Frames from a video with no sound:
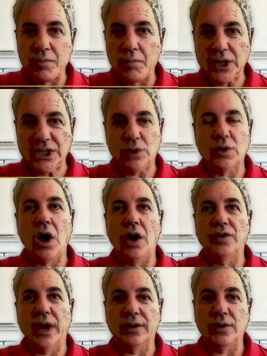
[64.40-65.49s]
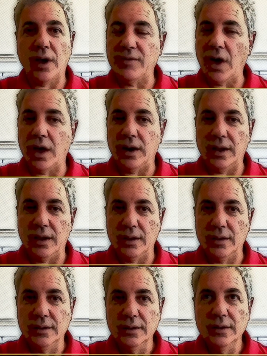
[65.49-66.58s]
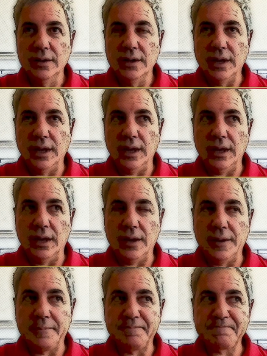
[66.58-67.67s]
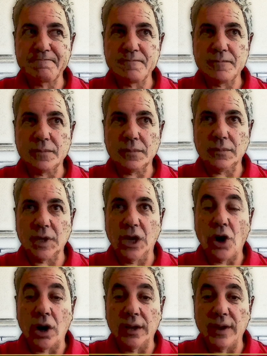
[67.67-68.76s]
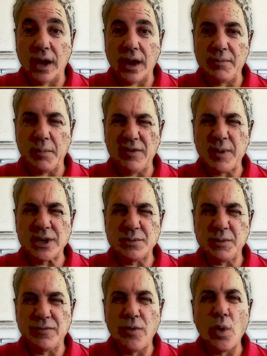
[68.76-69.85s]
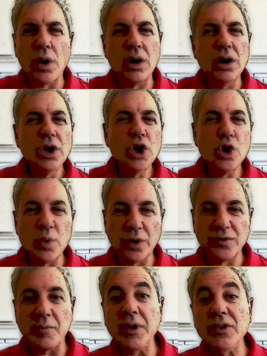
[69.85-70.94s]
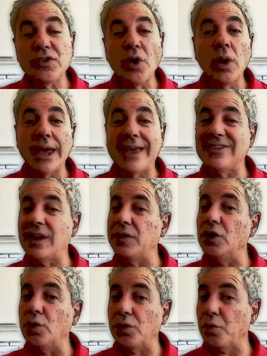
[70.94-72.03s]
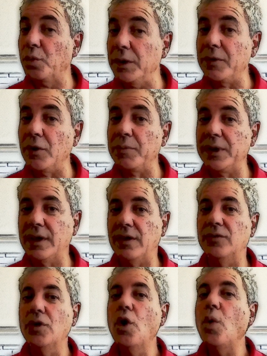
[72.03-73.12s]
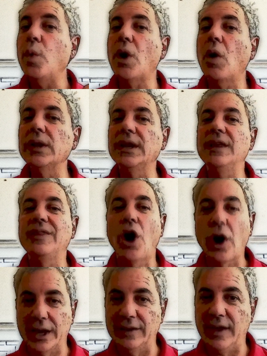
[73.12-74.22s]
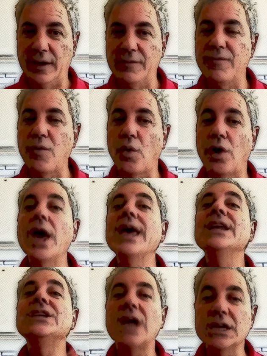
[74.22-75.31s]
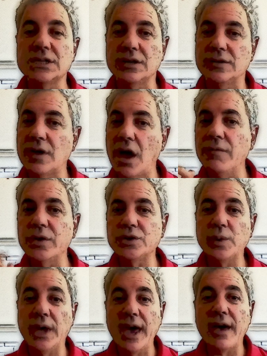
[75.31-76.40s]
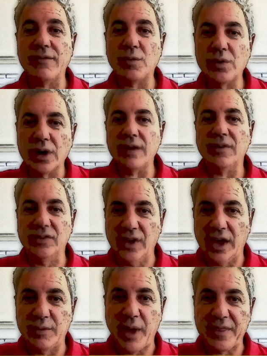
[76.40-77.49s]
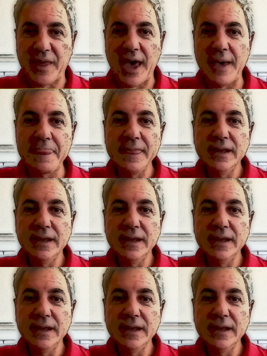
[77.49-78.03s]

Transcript: my general contractor. I've got uh, a uh, an architect I may have mentioned before who works for me solely, has nothing to do with the rebuild because we only need the architect for changes, of which we have, and we're kind of excited about that.